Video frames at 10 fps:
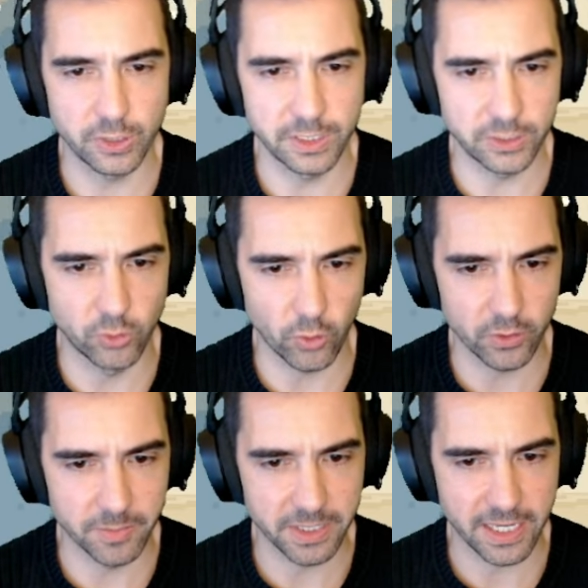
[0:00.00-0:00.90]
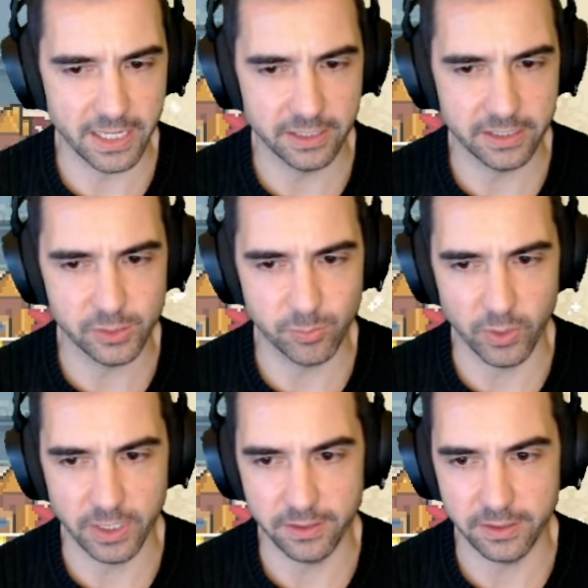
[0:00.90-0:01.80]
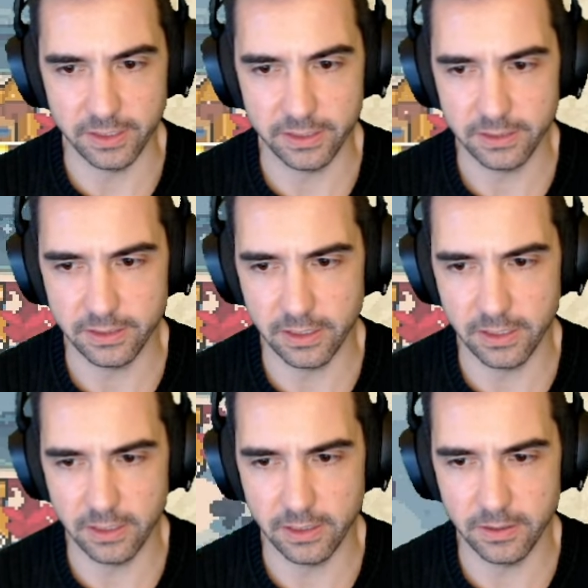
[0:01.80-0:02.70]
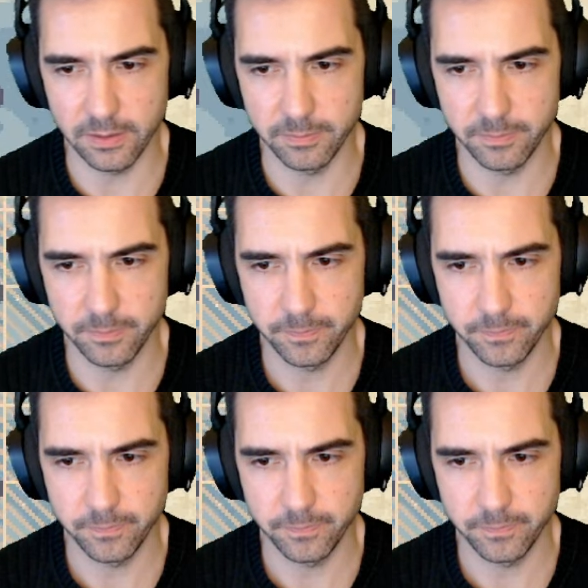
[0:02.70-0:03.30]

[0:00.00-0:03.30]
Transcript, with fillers: gonna ignore him at that at this point, I think. Um...